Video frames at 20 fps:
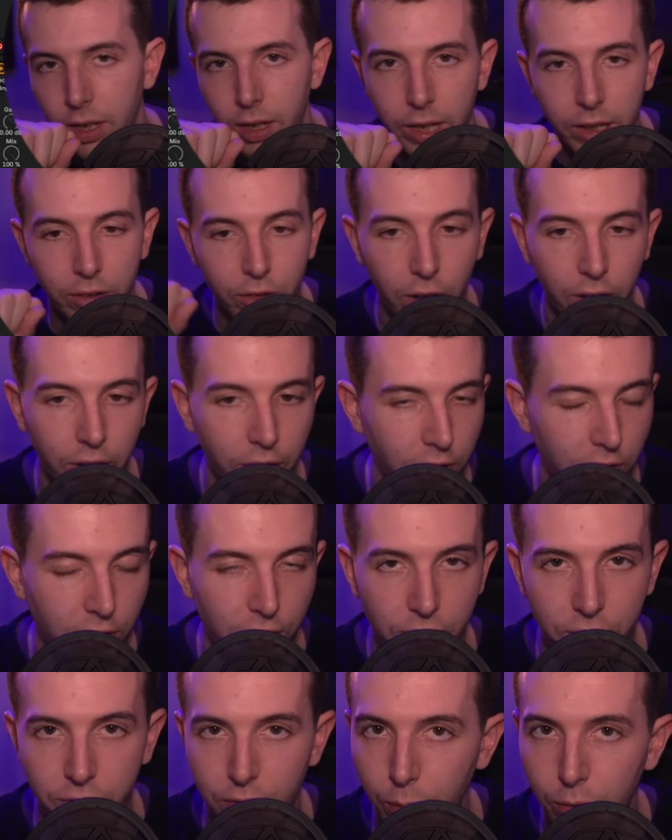It's kind of just a
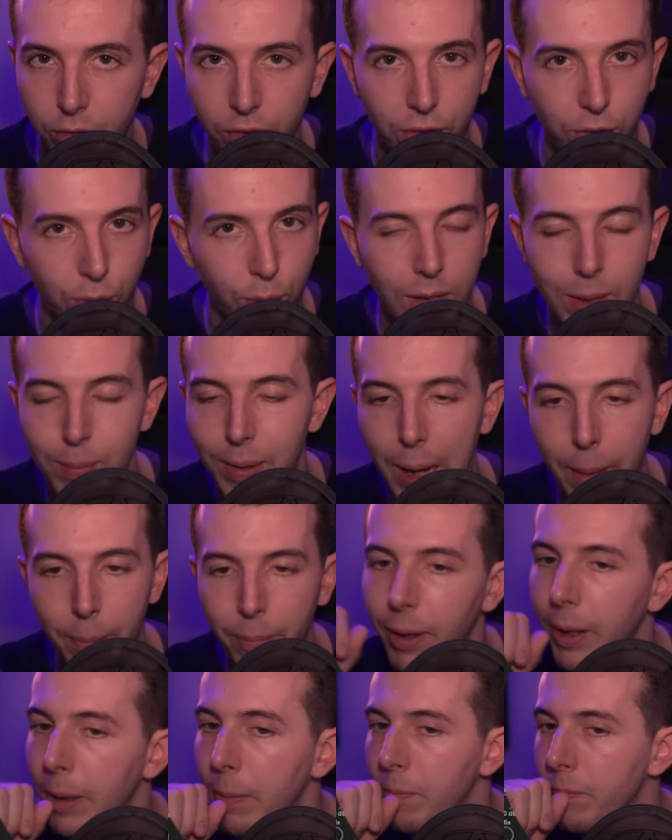filter sweep
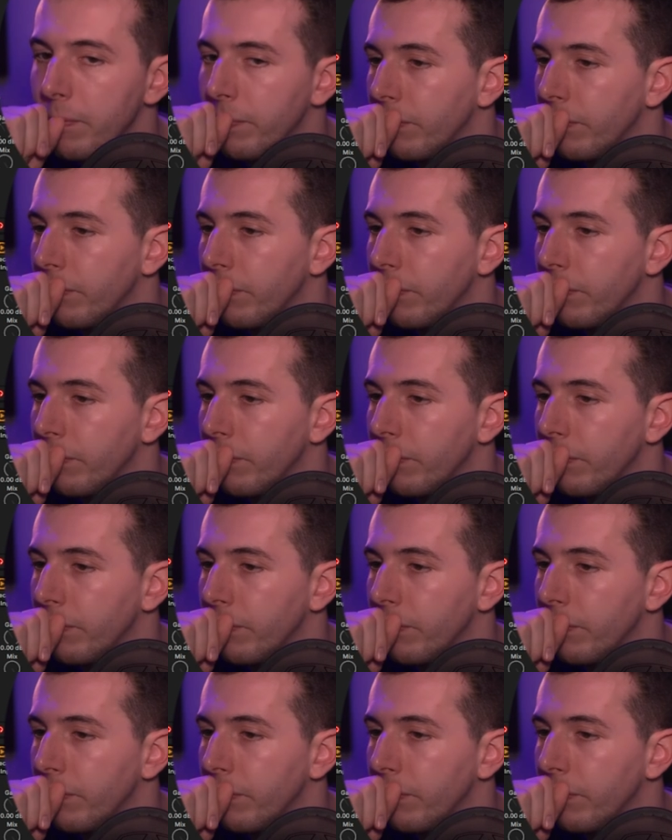happening.